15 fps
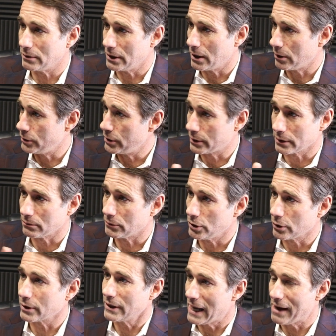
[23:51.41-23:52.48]
you know, you can
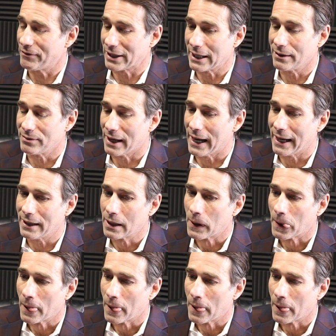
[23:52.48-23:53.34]
you can navigate that.